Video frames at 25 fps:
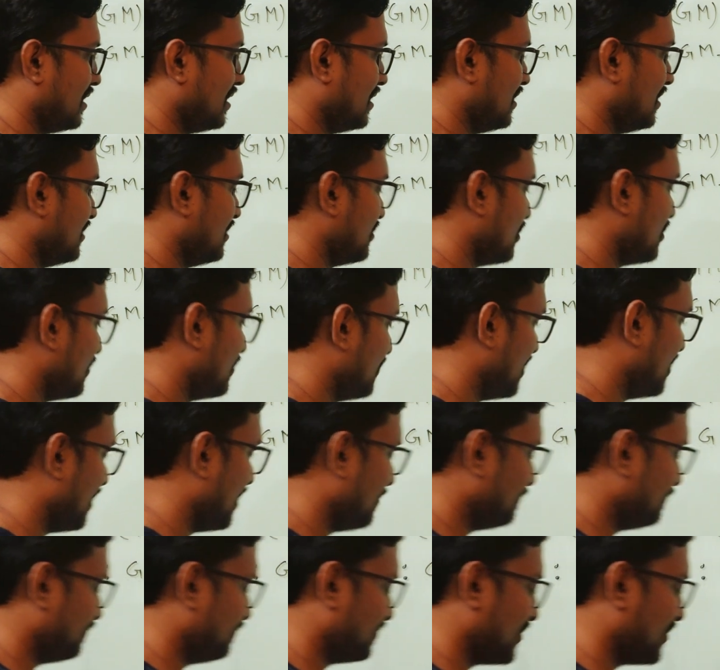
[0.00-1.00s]
each of
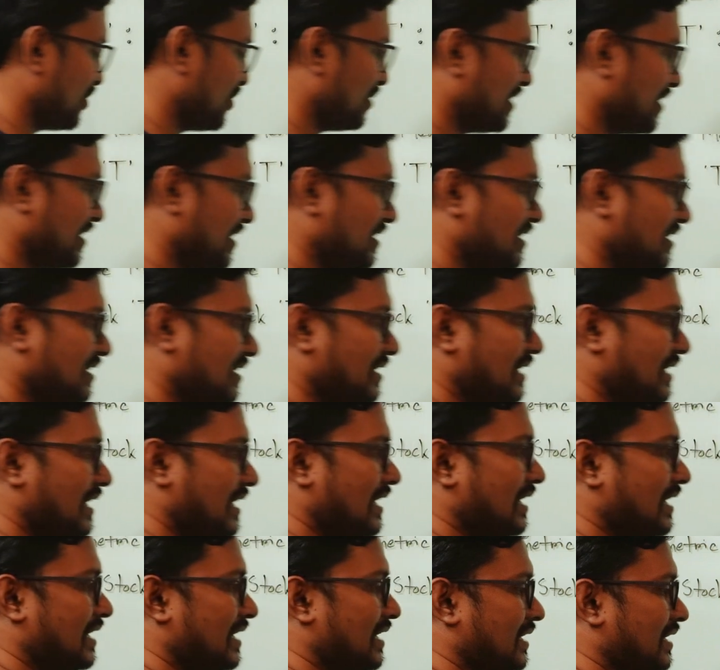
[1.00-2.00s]
them together,
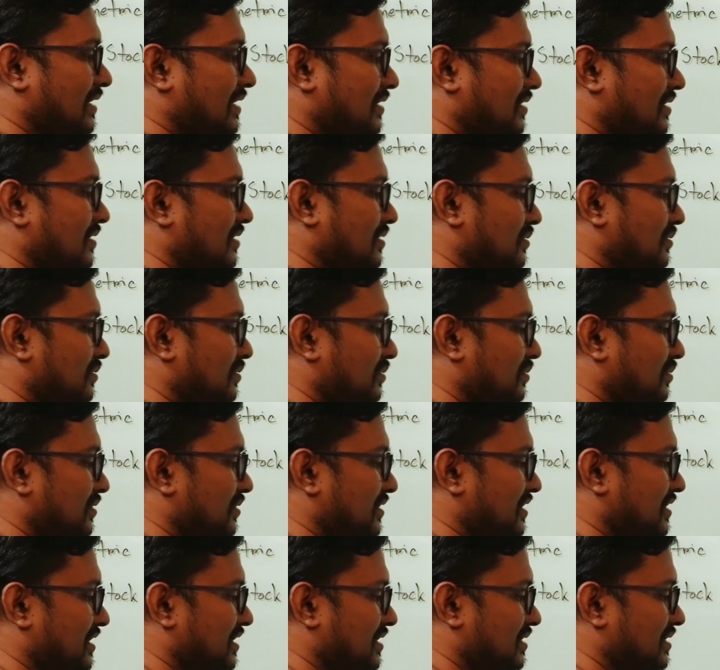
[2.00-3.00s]
and we
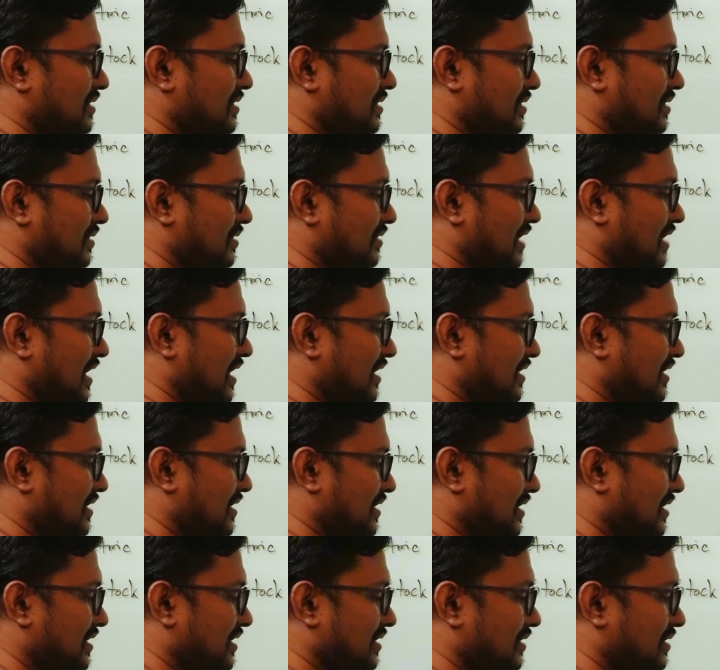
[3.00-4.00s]
will just write
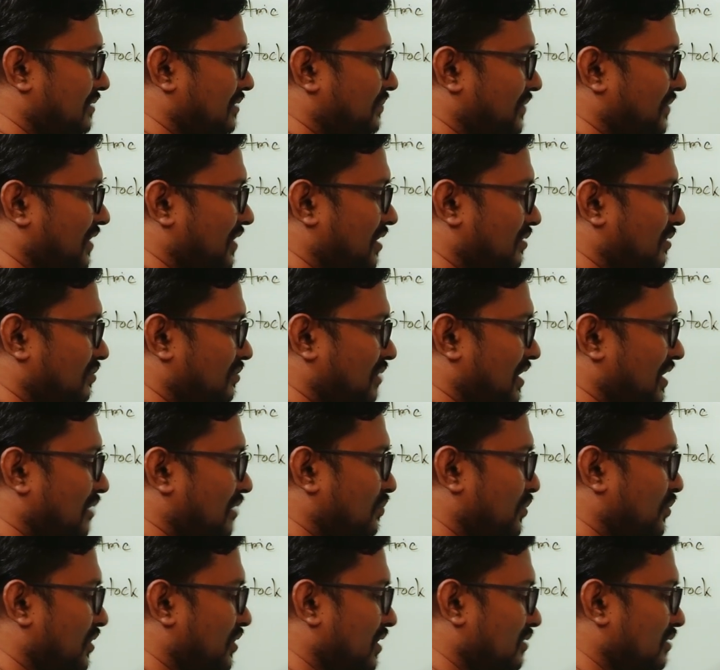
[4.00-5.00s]
here
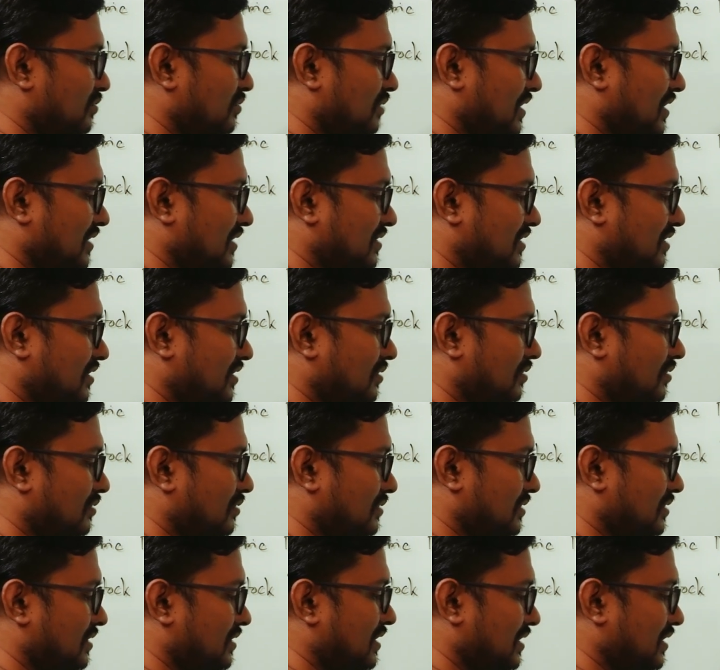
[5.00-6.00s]

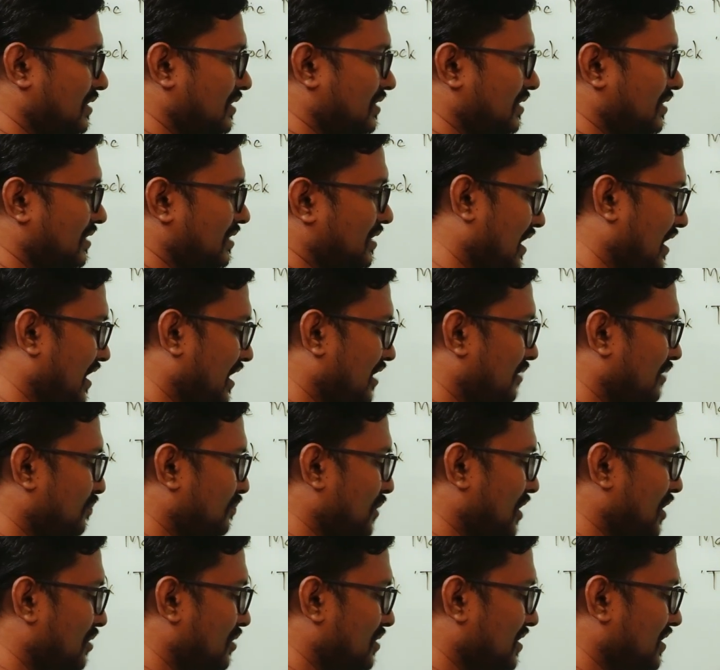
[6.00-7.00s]
1.1306, and
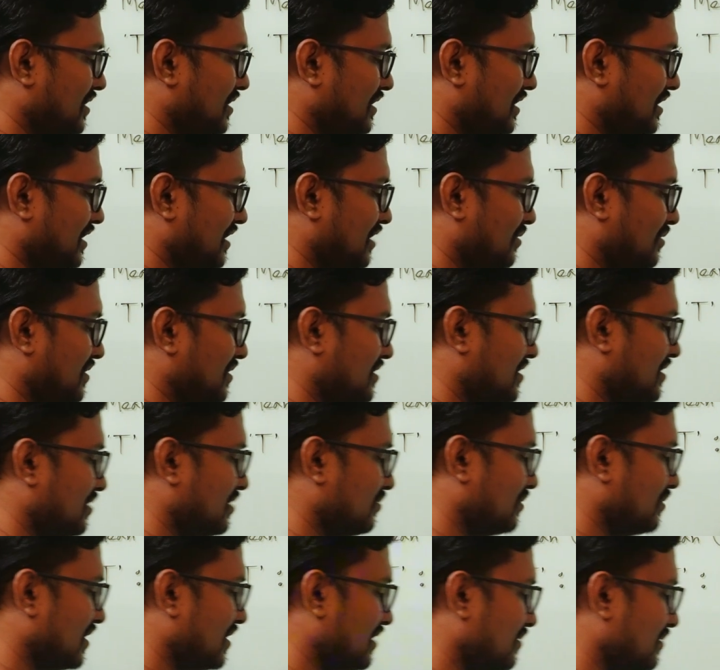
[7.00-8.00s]
power, there you can see
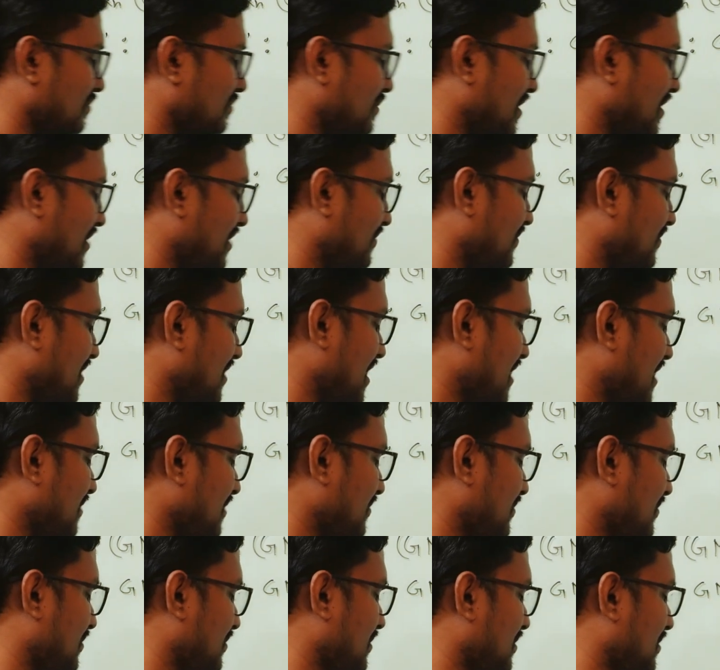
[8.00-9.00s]
1 by
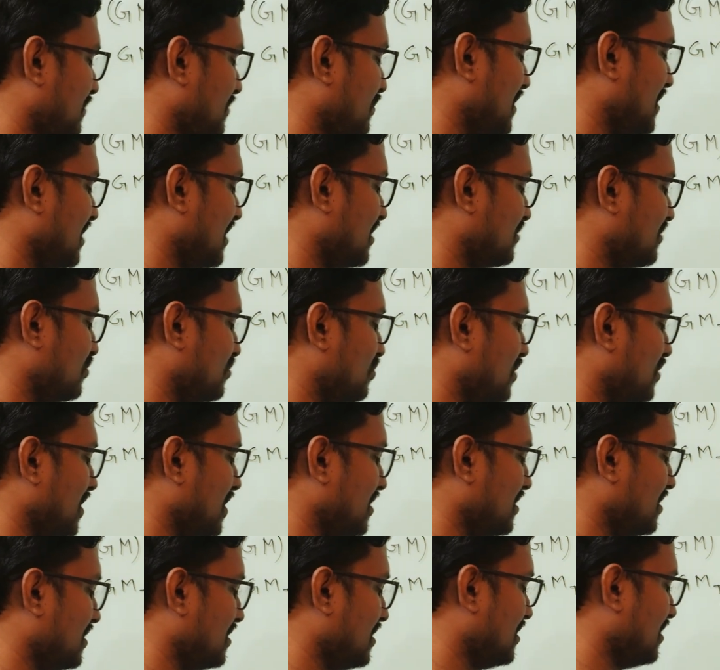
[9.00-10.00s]
5 minus 1.